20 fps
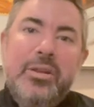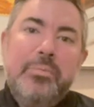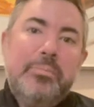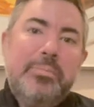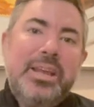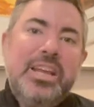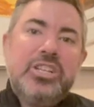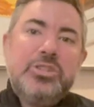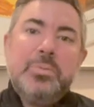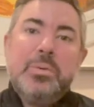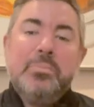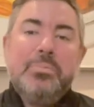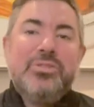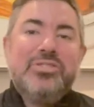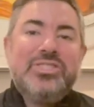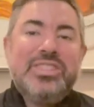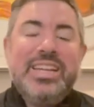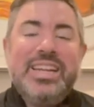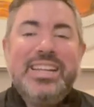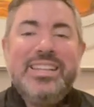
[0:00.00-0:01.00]
impeachment
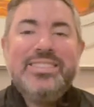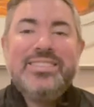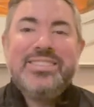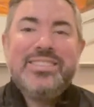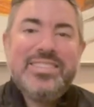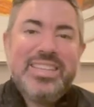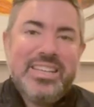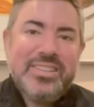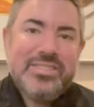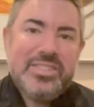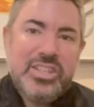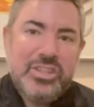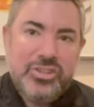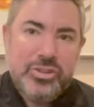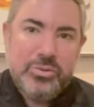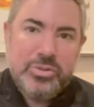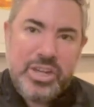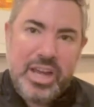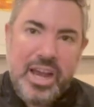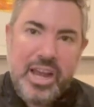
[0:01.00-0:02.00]
proceedings
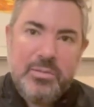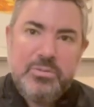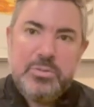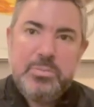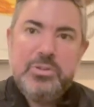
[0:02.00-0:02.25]
62 times